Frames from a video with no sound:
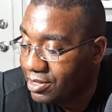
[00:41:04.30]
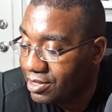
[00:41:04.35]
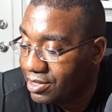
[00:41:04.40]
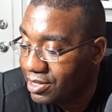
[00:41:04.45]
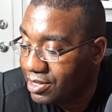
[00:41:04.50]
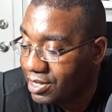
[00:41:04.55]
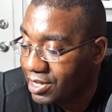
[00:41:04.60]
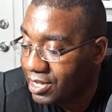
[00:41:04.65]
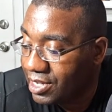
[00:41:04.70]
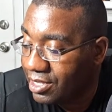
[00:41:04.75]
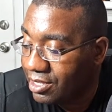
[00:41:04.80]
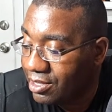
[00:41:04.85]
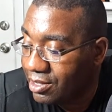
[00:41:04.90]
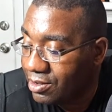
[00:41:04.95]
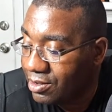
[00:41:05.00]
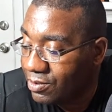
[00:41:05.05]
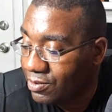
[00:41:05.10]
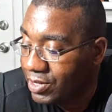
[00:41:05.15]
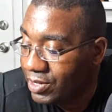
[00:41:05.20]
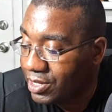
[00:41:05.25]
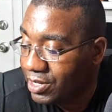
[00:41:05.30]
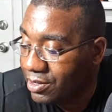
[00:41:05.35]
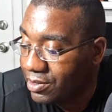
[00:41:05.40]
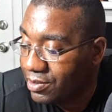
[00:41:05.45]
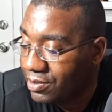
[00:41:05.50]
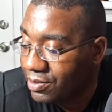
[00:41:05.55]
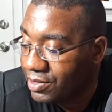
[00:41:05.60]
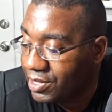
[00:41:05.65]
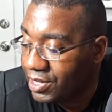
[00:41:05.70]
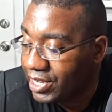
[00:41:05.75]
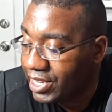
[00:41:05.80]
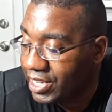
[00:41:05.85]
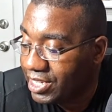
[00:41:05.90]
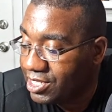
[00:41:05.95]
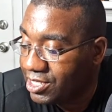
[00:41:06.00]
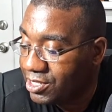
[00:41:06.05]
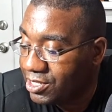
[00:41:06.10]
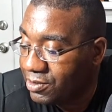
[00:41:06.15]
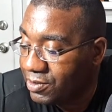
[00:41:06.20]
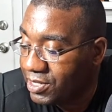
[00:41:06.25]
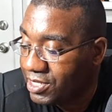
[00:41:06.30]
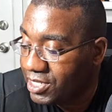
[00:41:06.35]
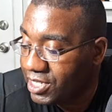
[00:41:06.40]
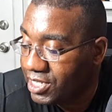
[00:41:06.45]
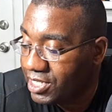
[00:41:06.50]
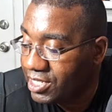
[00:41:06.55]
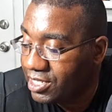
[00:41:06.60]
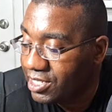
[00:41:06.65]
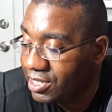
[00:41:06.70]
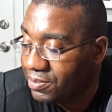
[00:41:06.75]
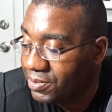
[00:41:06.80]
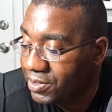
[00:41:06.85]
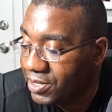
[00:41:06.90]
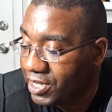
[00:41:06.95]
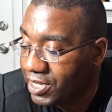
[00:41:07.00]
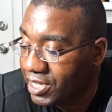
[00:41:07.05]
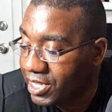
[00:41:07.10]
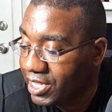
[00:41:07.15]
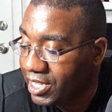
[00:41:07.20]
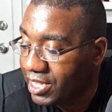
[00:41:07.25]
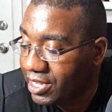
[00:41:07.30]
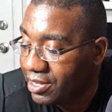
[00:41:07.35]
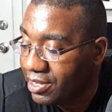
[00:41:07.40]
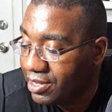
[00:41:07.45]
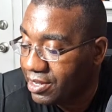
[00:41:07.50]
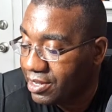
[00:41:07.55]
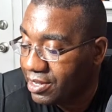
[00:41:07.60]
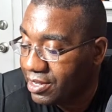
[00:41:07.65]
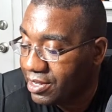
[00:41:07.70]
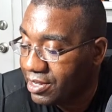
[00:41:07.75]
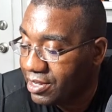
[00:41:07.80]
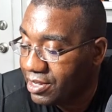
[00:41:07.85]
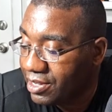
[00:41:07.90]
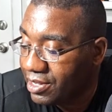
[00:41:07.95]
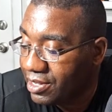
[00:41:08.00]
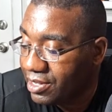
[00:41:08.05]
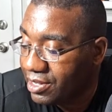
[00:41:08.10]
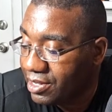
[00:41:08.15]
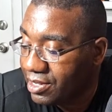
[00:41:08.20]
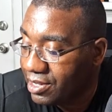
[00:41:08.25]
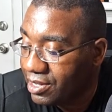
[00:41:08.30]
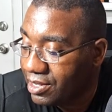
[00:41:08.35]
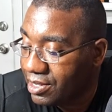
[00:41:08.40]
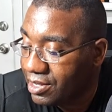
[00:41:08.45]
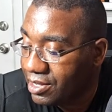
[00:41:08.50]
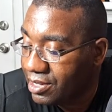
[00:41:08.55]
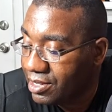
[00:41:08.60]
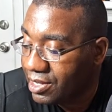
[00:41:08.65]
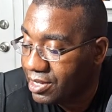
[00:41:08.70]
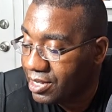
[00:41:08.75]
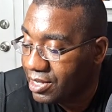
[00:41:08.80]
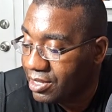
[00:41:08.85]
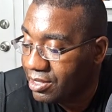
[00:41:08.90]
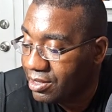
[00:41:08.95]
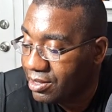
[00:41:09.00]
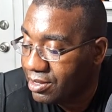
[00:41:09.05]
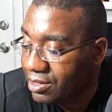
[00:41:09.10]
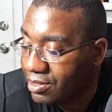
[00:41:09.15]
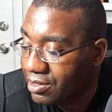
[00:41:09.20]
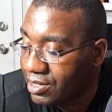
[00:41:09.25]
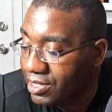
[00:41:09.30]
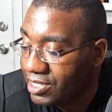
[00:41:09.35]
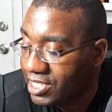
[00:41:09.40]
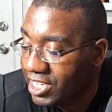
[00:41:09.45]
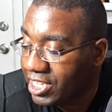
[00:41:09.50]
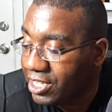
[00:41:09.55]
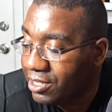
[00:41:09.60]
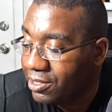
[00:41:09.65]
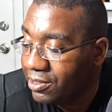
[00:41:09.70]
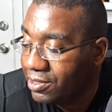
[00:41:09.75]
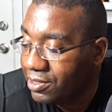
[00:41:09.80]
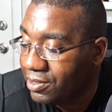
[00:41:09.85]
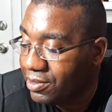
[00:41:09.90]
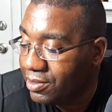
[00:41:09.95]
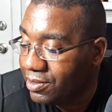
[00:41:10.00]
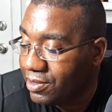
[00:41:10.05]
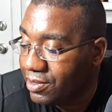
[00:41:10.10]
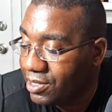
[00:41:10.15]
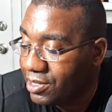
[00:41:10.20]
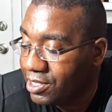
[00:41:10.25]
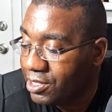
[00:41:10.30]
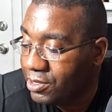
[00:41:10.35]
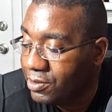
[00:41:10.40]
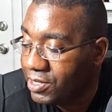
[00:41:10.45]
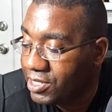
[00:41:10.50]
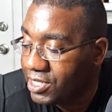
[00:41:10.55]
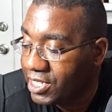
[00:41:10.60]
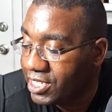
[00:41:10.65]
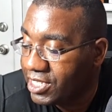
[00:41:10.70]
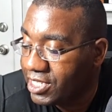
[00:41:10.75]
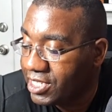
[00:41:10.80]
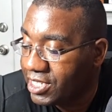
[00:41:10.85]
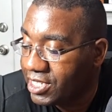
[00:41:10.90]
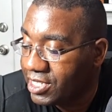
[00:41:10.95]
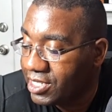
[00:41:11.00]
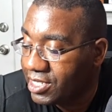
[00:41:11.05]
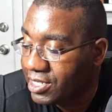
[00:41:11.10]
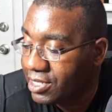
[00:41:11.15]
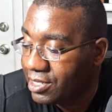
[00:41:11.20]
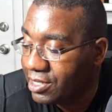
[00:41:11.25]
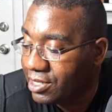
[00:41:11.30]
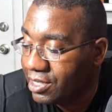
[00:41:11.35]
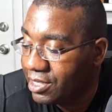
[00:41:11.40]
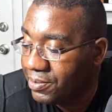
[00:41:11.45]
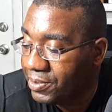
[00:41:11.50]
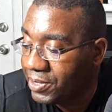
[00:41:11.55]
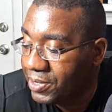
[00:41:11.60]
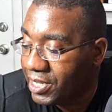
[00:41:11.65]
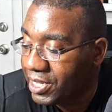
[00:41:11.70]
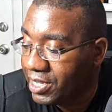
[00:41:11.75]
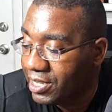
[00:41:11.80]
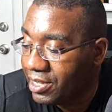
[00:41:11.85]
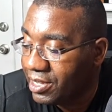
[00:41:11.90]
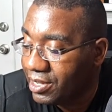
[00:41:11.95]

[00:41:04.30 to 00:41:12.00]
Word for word: How long will the next USS Liberty get? How long until USS Liberty